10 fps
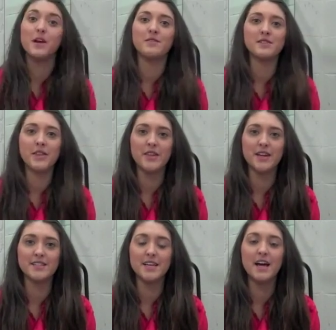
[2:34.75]
over to the
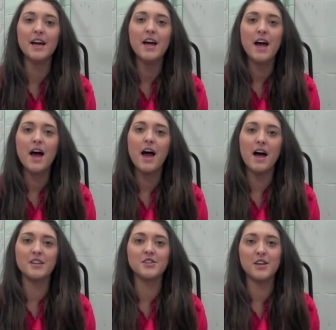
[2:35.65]
theatre,
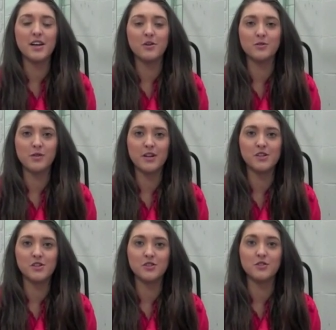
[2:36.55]
adding any
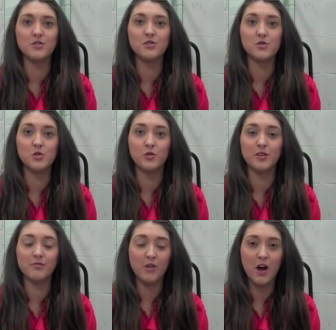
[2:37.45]
alterations
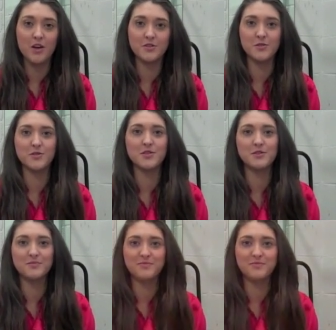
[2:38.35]
during rehearsals.